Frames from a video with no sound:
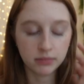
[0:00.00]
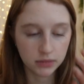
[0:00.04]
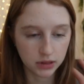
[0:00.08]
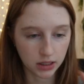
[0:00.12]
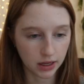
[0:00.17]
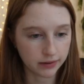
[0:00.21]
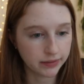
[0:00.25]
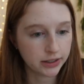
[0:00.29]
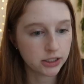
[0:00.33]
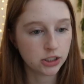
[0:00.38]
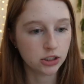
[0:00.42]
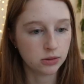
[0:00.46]

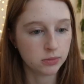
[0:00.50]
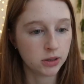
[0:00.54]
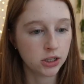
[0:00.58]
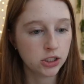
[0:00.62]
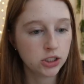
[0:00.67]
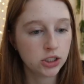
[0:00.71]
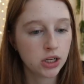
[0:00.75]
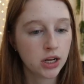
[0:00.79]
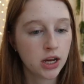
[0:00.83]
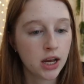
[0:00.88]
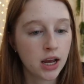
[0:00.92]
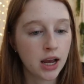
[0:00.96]
love it so
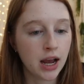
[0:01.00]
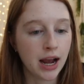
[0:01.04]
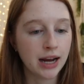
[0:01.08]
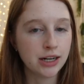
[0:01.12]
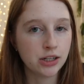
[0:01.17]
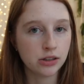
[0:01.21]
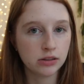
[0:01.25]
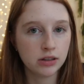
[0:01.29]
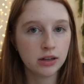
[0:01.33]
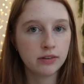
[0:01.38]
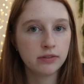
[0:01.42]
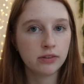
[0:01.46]
much. I
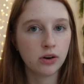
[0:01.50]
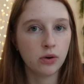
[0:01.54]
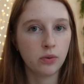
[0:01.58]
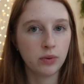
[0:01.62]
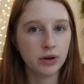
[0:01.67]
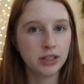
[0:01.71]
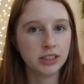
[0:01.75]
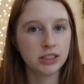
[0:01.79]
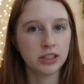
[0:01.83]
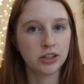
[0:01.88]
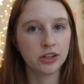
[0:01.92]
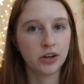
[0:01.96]
don't love
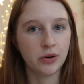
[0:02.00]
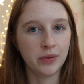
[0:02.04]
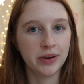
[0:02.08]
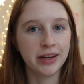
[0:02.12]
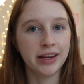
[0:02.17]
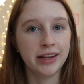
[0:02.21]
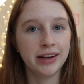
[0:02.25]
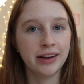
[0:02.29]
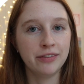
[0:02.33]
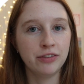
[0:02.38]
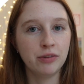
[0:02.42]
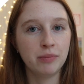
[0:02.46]
always going
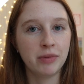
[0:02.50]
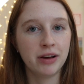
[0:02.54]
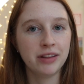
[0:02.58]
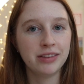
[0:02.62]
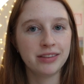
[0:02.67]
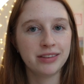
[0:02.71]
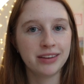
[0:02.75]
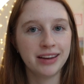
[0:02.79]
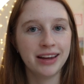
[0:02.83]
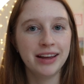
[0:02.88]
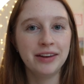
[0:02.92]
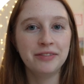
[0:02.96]
in every
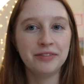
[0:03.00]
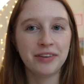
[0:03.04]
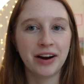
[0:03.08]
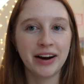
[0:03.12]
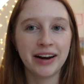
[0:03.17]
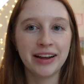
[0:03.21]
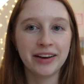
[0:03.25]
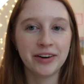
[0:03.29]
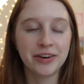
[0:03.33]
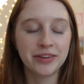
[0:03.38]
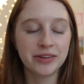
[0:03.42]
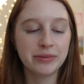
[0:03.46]
month and
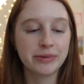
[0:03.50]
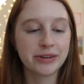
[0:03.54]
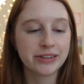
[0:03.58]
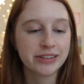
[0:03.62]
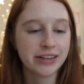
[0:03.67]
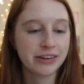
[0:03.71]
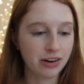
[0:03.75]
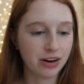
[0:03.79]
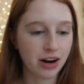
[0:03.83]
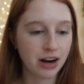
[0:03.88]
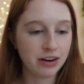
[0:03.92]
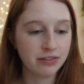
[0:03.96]
writing all the books
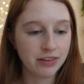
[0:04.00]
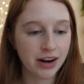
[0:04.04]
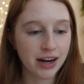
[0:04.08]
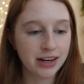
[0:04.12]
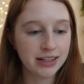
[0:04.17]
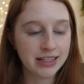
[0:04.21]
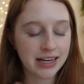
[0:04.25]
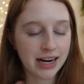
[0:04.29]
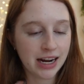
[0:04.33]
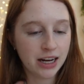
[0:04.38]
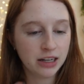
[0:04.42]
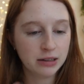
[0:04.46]
I
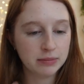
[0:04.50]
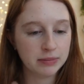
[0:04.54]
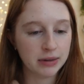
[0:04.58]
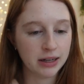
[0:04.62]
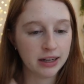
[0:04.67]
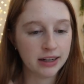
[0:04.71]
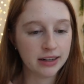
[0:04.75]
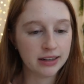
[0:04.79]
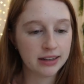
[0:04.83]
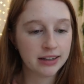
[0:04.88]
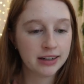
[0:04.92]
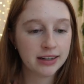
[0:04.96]
read down,
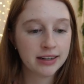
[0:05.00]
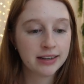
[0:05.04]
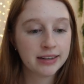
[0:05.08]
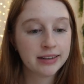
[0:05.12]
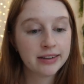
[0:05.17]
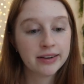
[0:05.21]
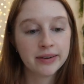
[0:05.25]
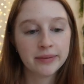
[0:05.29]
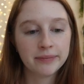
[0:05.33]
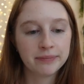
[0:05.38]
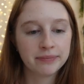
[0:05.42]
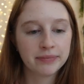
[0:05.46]
but
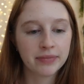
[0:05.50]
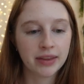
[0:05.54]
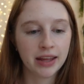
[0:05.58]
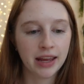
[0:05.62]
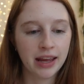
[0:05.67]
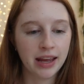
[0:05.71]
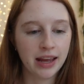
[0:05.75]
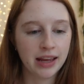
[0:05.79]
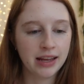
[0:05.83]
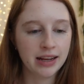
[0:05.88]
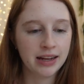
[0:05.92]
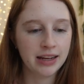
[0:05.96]

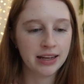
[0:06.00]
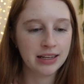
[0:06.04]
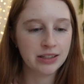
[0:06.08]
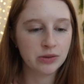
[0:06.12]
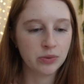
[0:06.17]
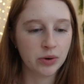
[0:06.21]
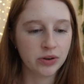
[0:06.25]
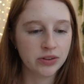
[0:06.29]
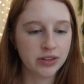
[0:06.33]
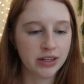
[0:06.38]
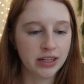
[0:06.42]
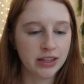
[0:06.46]
it is
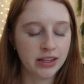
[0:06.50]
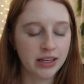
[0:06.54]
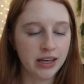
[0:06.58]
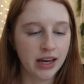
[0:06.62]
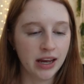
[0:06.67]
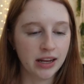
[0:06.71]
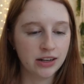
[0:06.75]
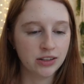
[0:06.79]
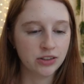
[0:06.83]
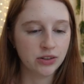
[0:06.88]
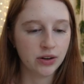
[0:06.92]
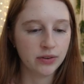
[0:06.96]
worth it in the
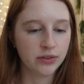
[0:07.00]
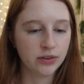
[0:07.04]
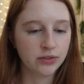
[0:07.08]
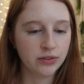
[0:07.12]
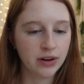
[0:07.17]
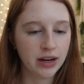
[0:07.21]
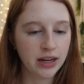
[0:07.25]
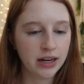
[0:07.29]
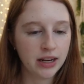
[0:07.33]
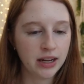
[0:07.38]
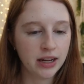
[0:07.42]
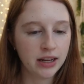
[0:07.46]
end. So the
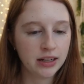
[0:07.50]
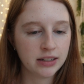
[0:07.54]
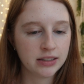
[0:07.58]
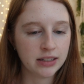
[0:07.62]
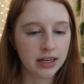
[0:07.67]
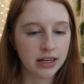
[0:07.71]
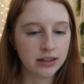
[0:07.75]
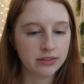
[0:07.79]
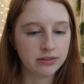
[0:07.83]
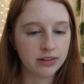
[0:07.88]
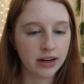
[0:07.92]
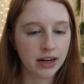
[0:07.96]
rating,
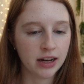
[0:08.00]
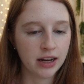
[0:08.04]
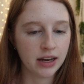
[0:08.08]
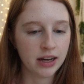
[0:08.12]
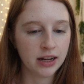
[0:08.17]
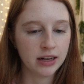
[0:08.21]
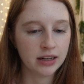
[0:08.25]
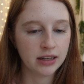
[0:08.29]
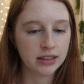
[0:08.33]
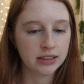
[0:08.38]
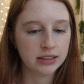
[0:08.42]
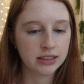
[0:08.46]
date
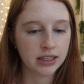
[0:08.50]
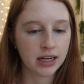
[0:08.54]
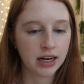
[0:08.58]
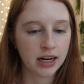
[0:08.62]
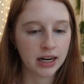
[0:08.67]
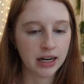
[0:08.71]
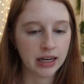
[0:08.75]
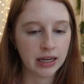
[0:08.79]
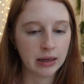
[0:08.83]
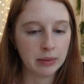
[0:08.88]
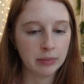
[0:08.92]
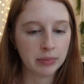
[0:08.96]
read,
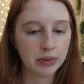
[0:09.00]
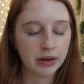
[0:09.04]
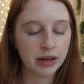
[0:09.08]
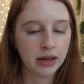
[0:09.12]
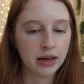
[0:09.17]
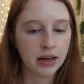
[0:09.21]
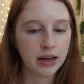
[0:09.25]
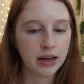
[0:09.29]
type,